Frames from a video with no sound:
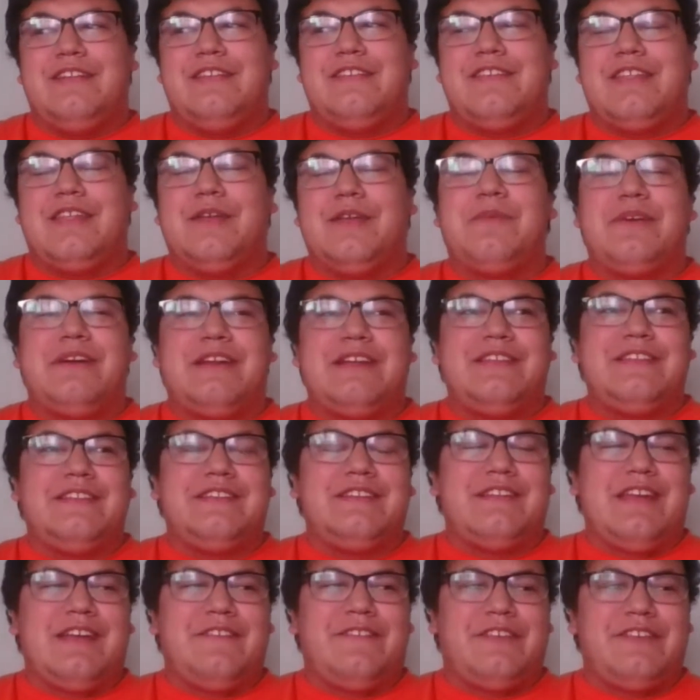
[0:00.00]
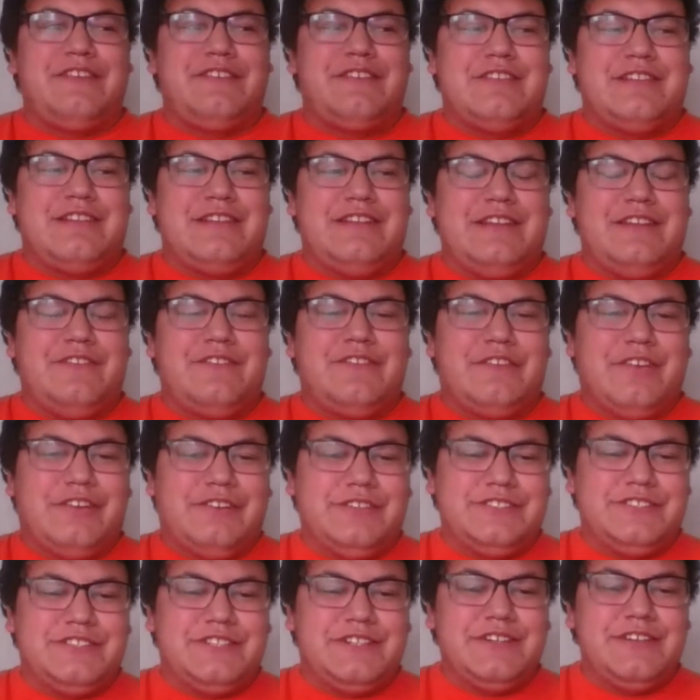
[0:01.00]
celebrating the diversity of
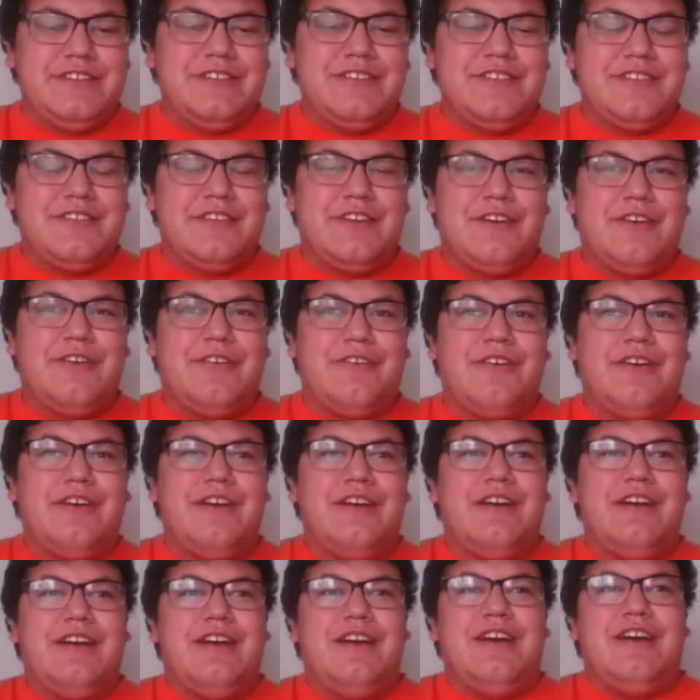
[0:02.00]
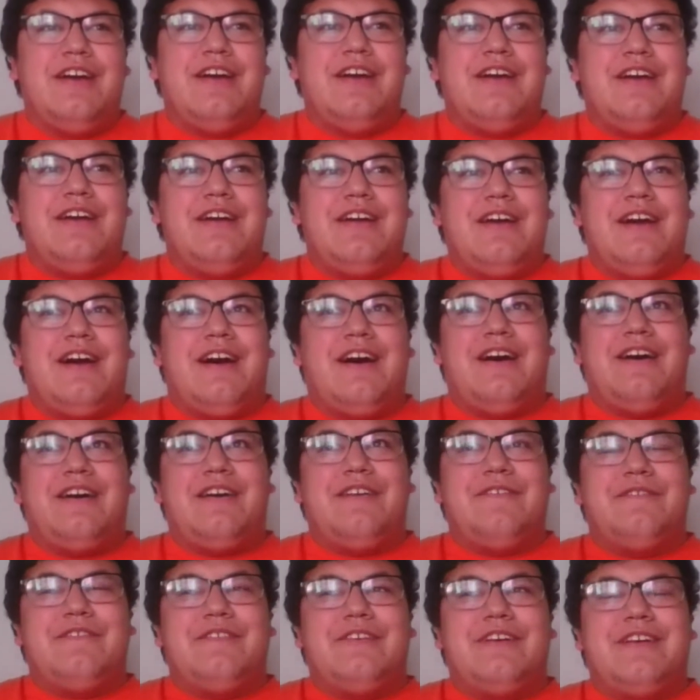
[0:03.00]
cultures. So
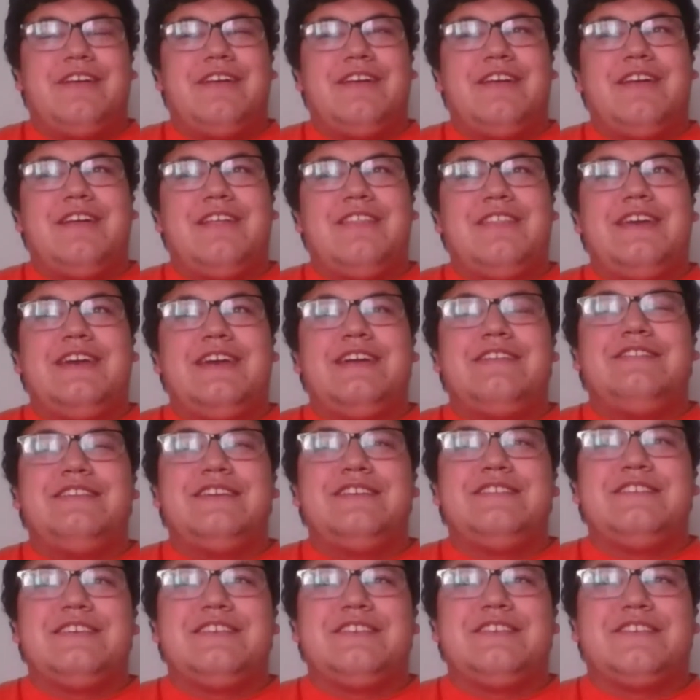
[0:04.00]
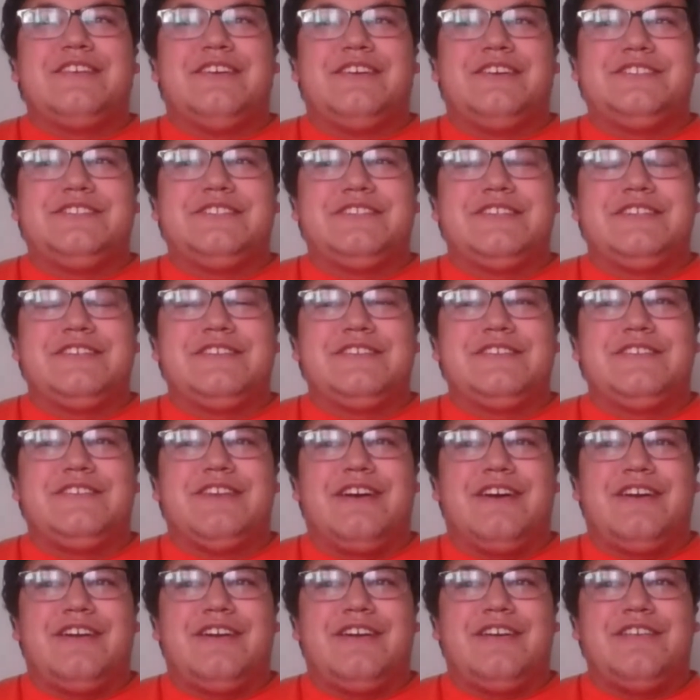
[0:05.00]
the Indigenous
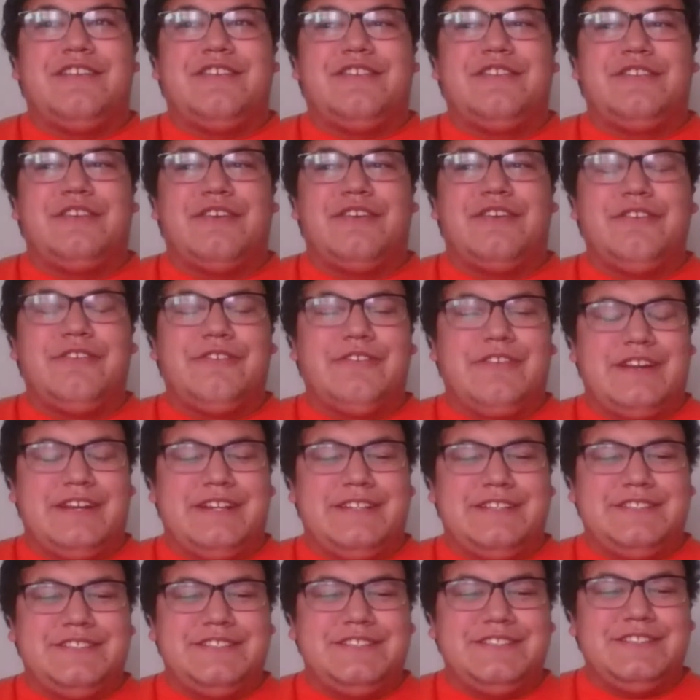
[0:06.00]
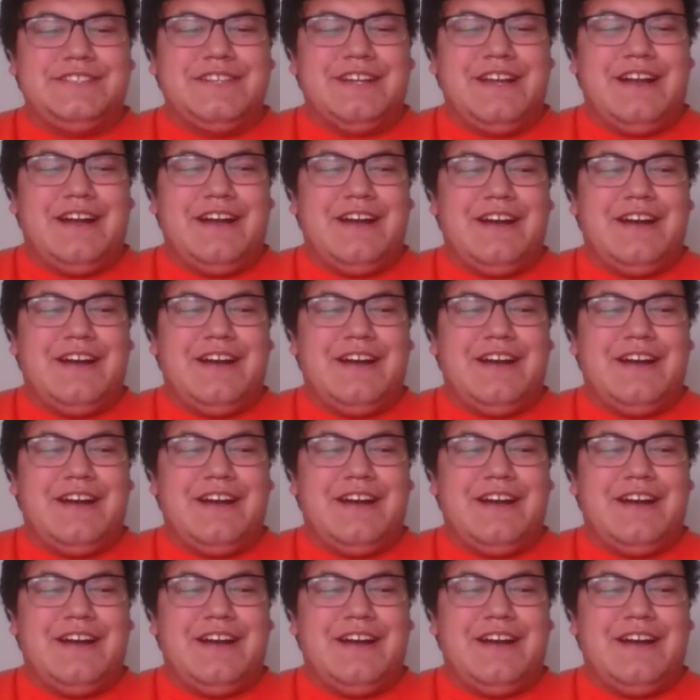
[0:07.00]
cultures are so rich,